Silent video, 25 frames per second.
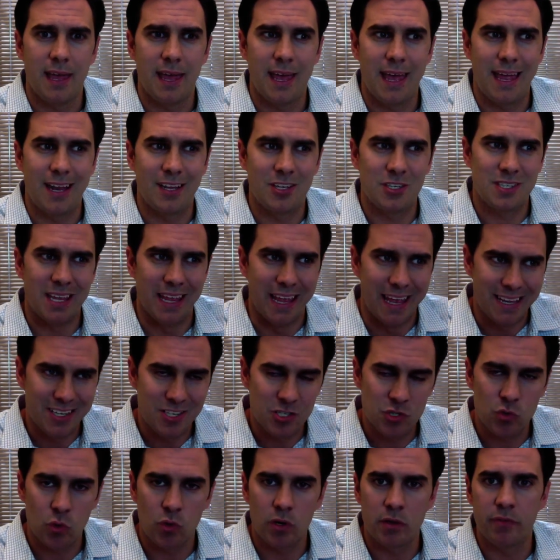it's
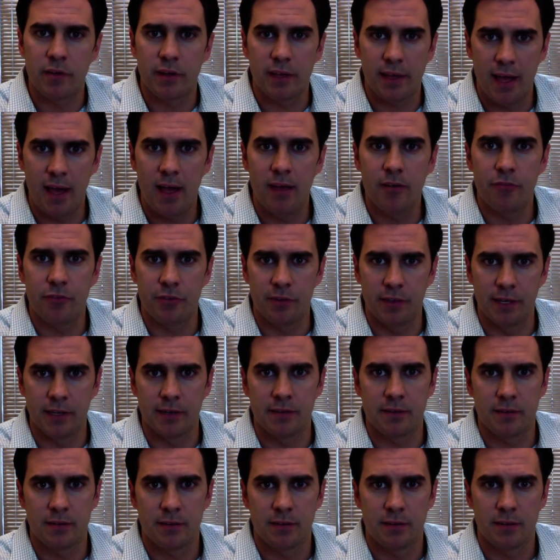sort of a conflict.
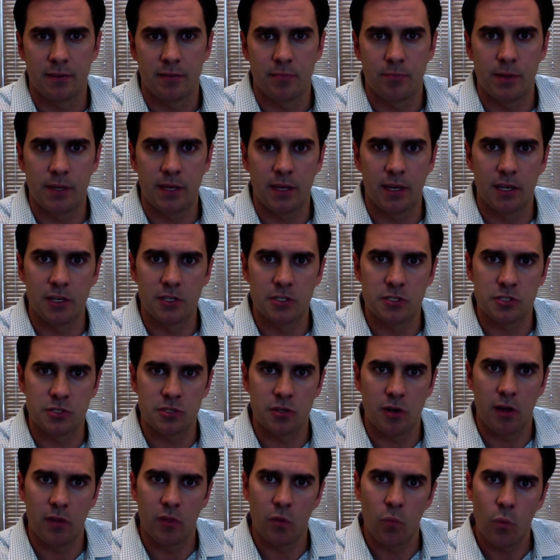Because
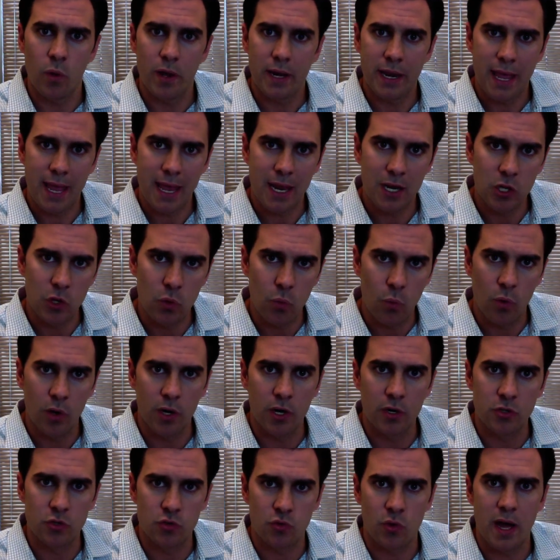on the one hand, you
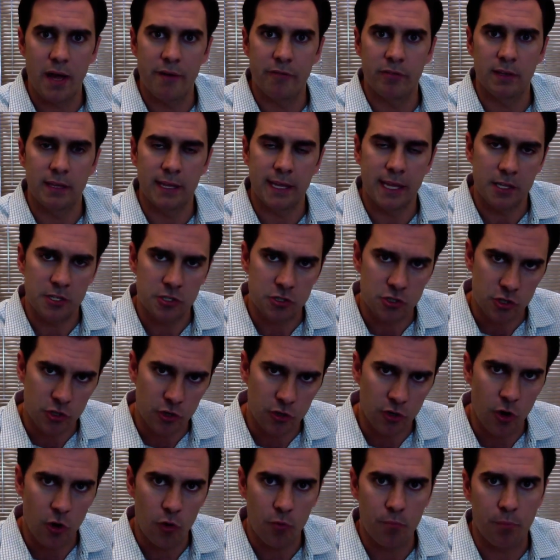want to drive leads to
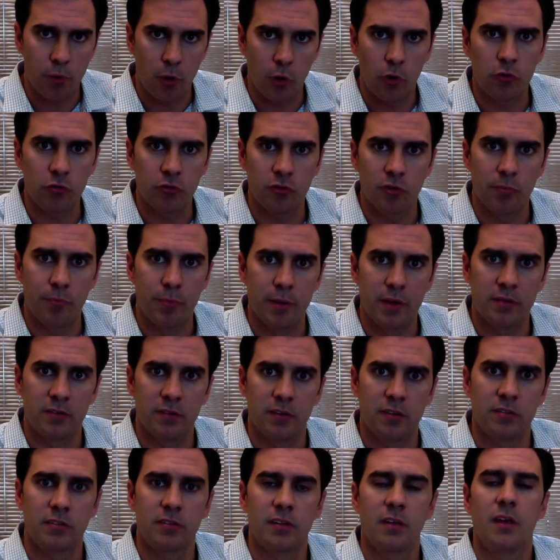your own personal
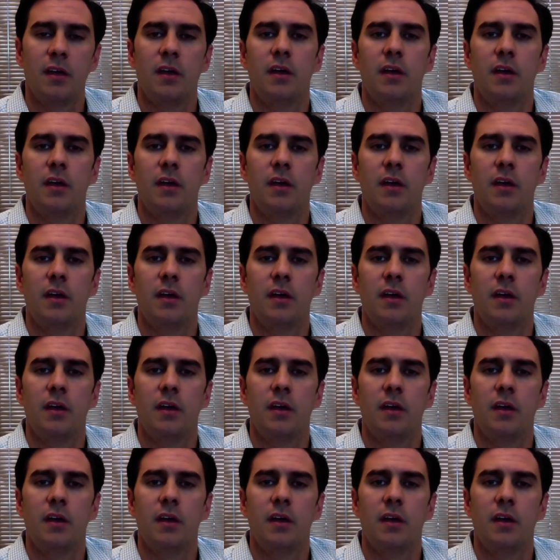business.